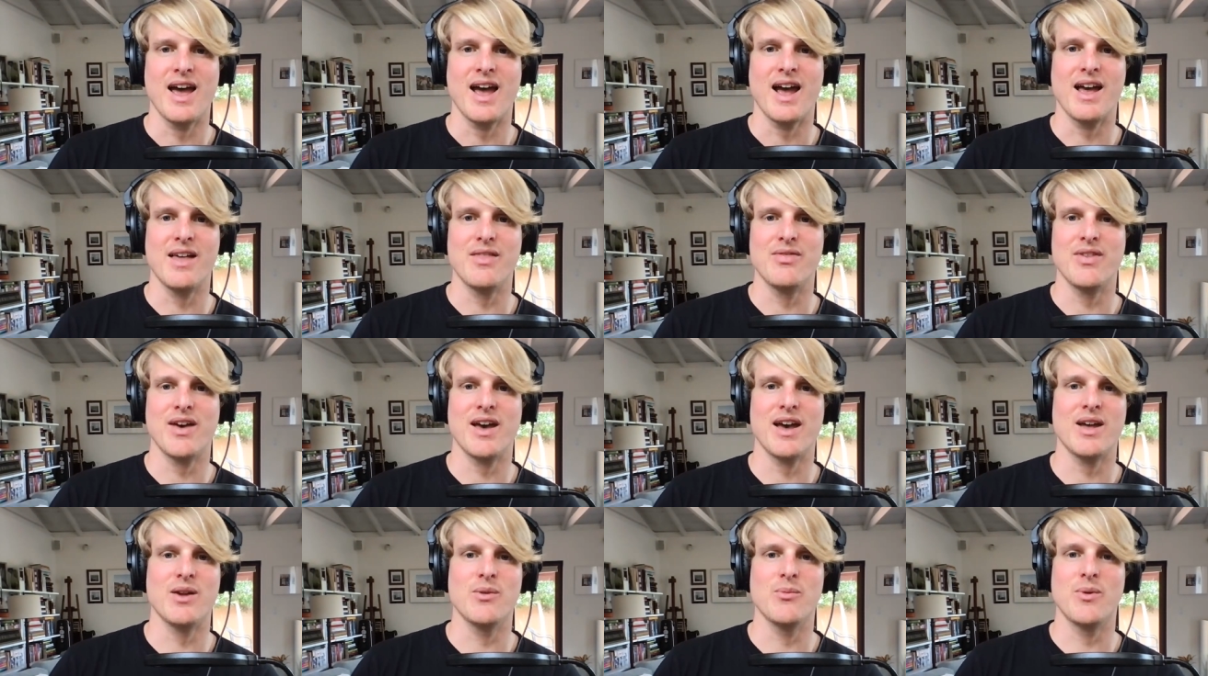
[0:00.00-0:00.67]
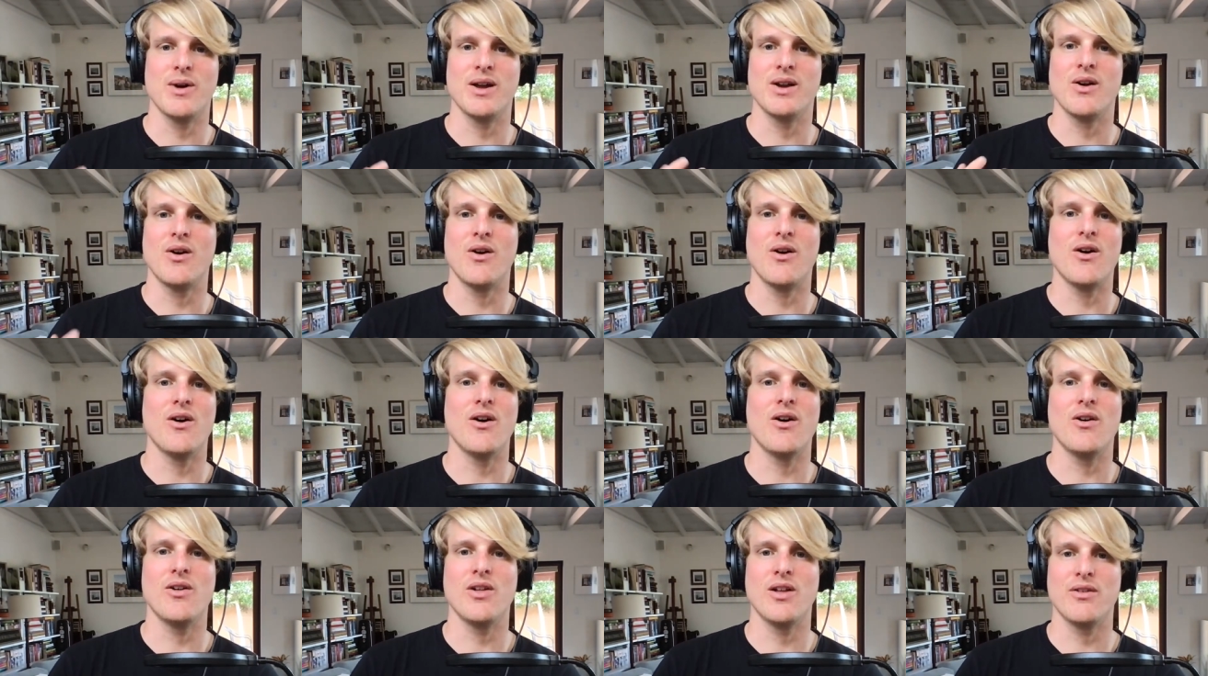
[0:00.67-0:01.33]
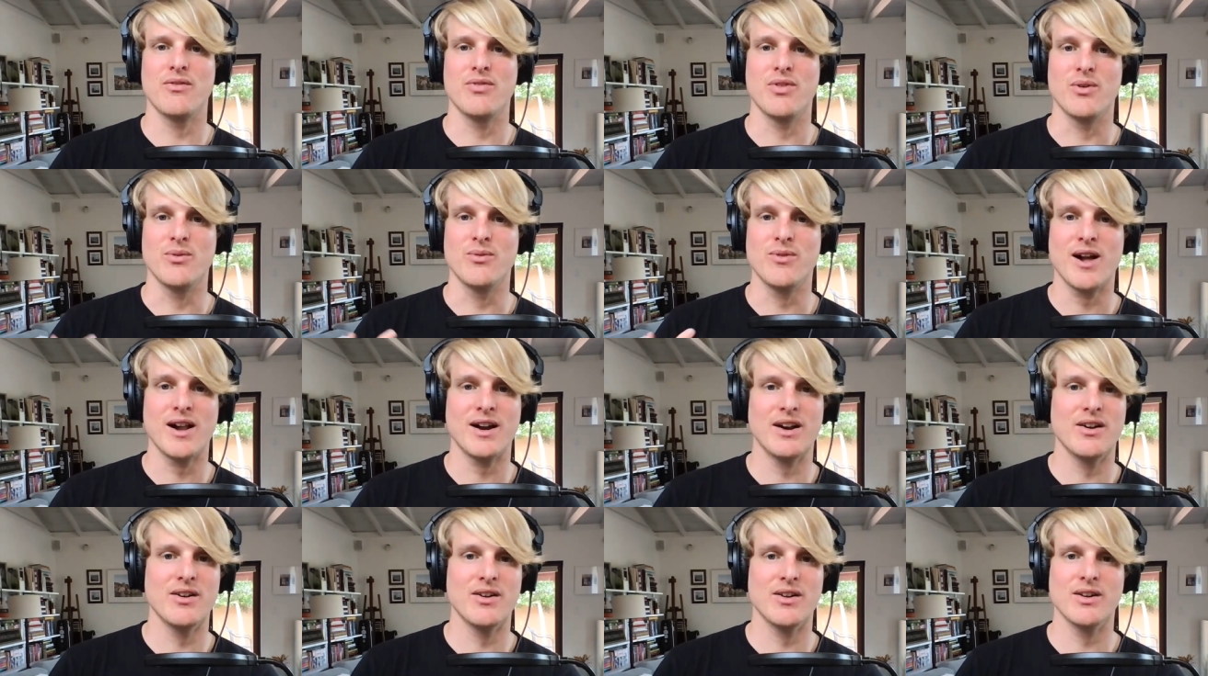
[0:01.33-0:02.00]
and then when all of the
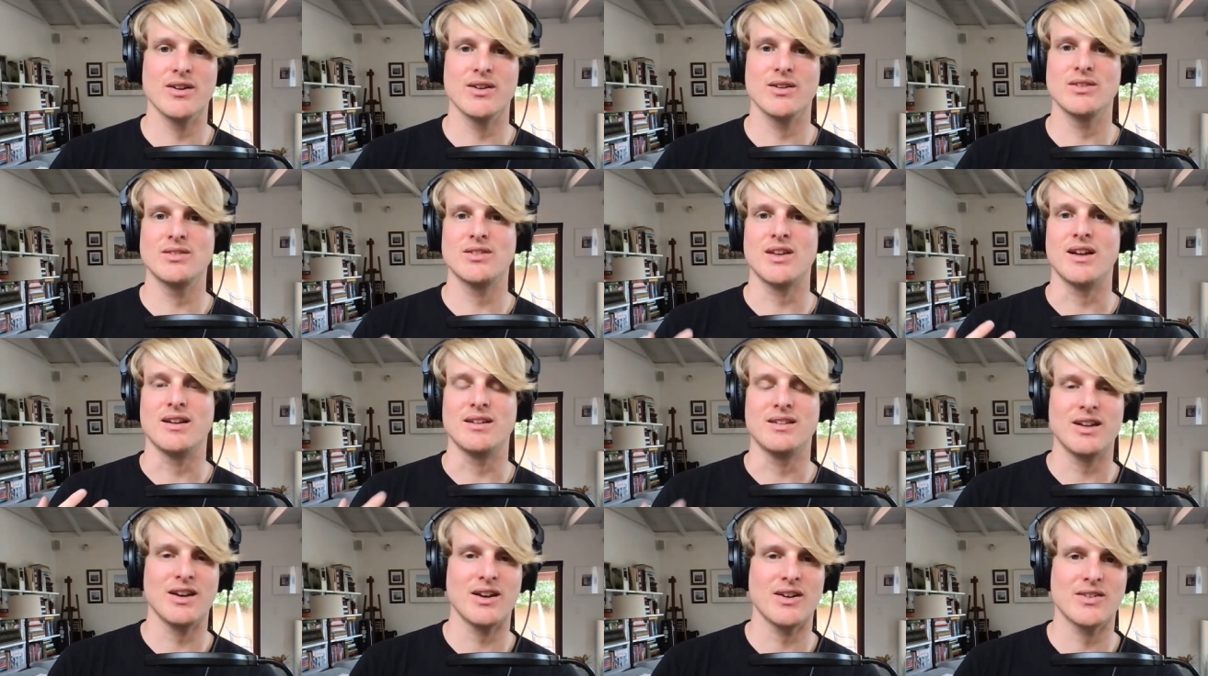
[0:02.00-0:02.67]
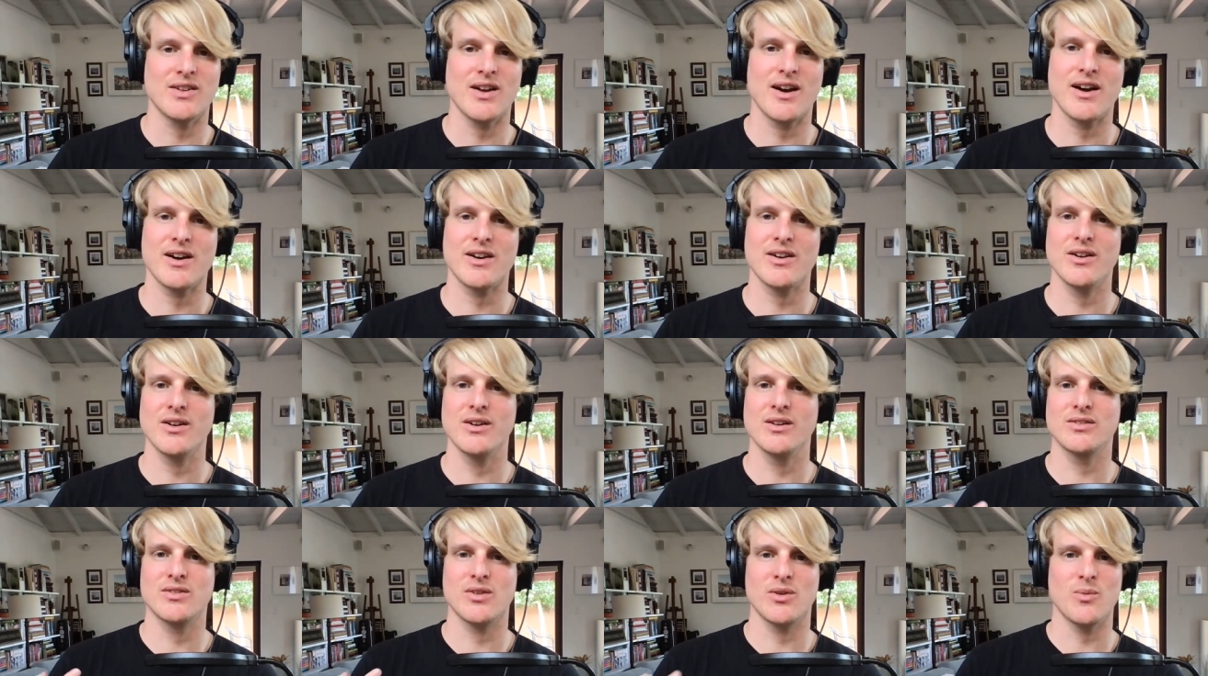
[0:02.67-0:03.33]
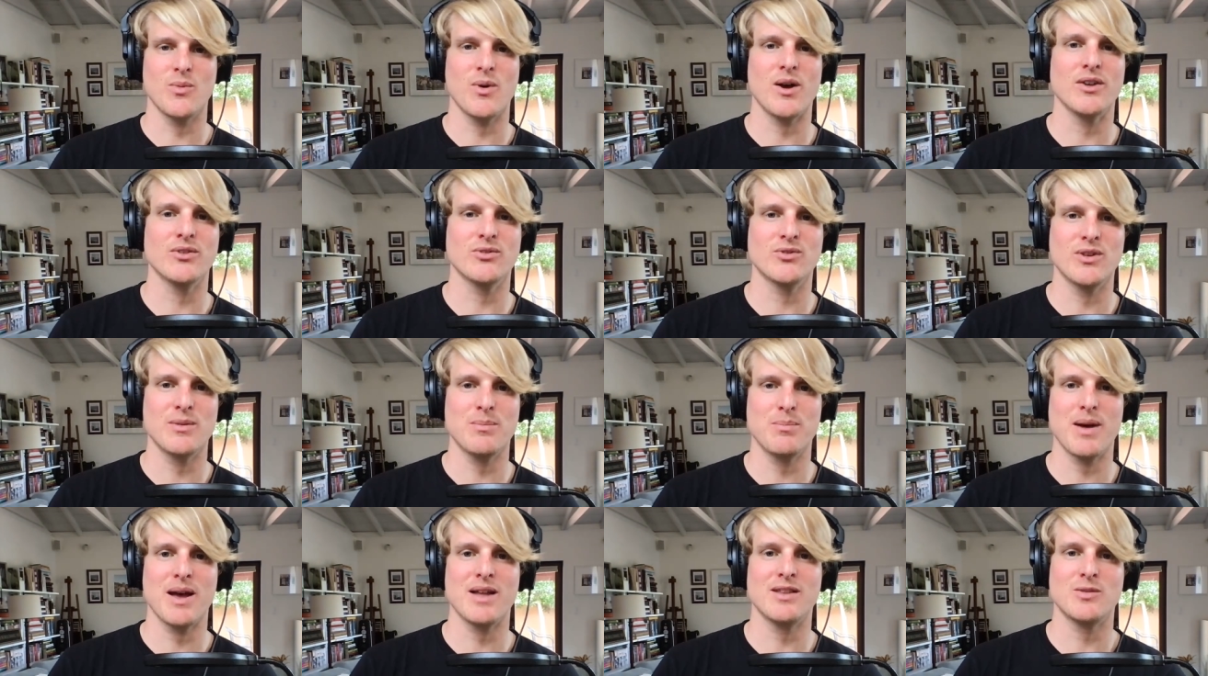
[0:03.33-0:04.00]
Redditors and TikTokers and Wall
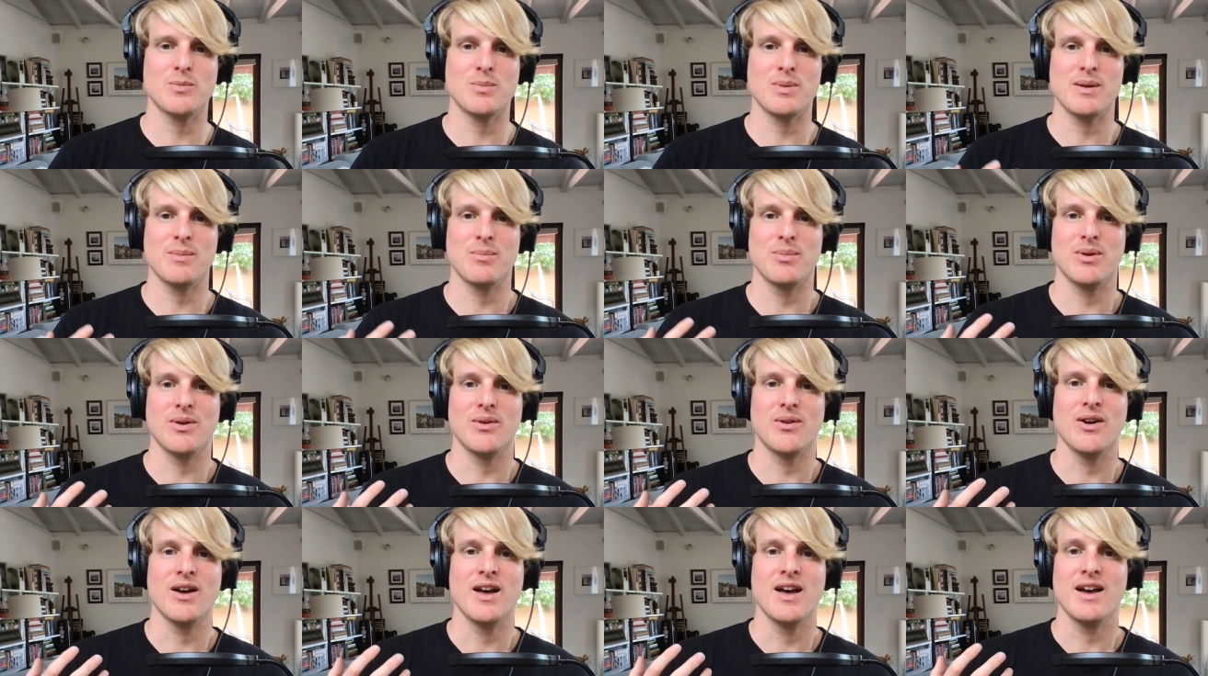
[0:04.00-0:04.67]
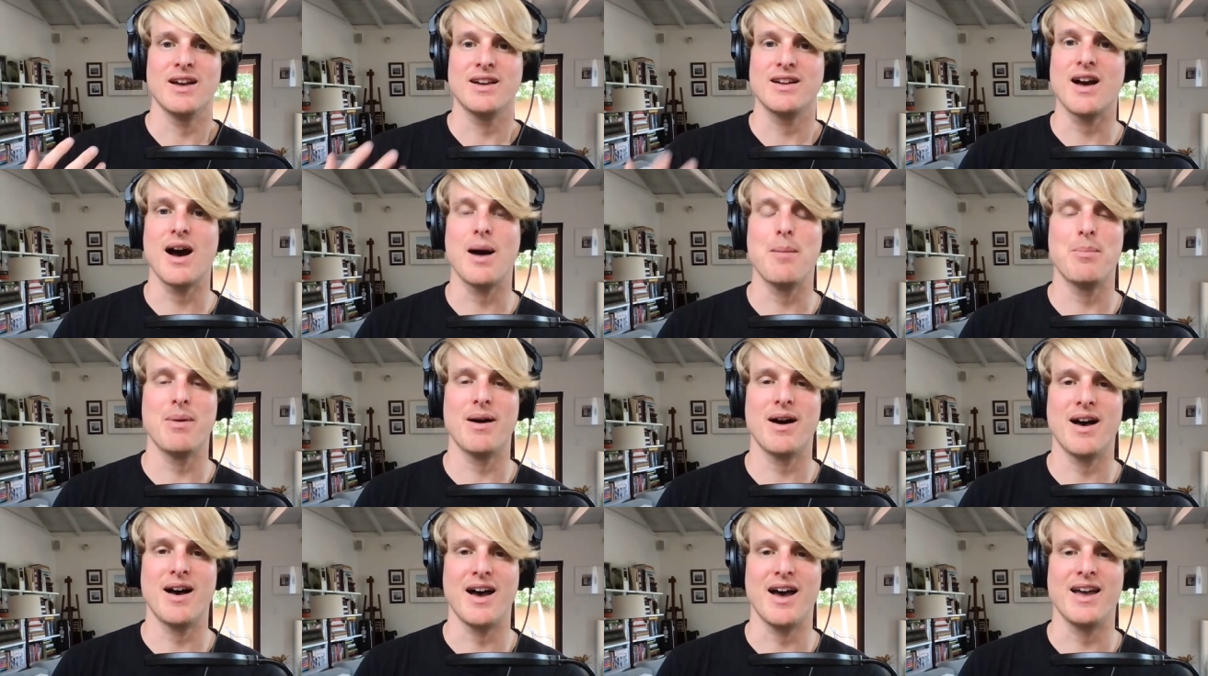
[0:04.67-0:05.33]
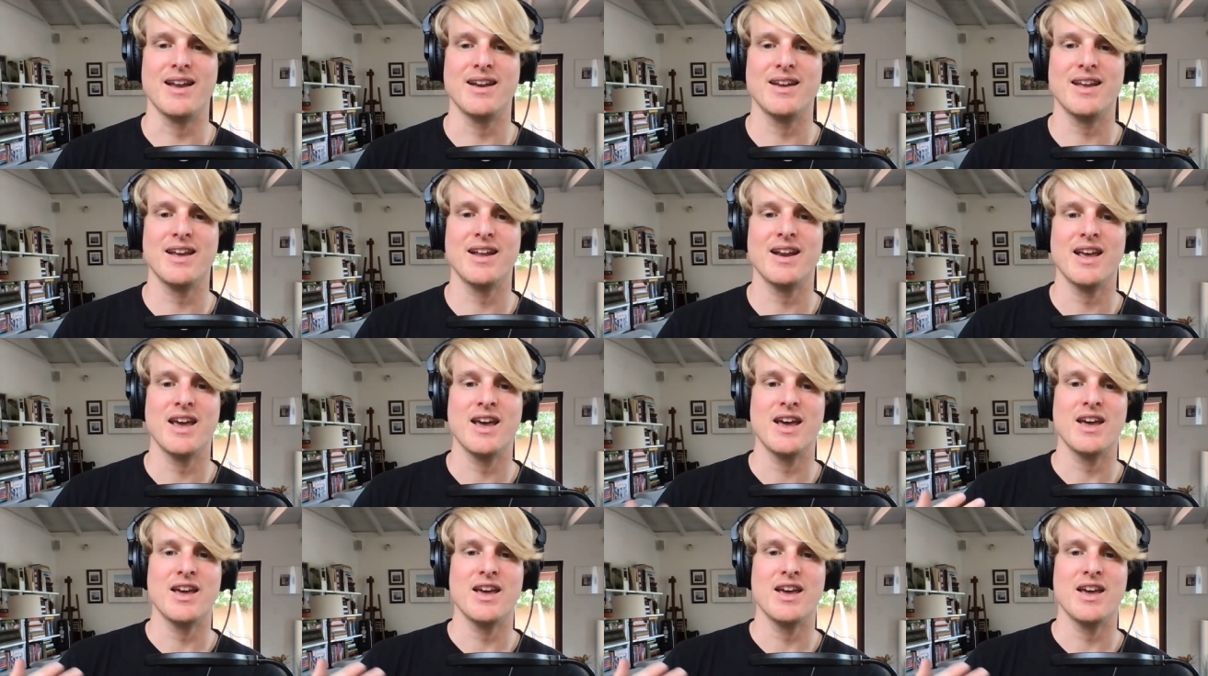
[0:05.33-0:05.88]
Street Bets people got behind it,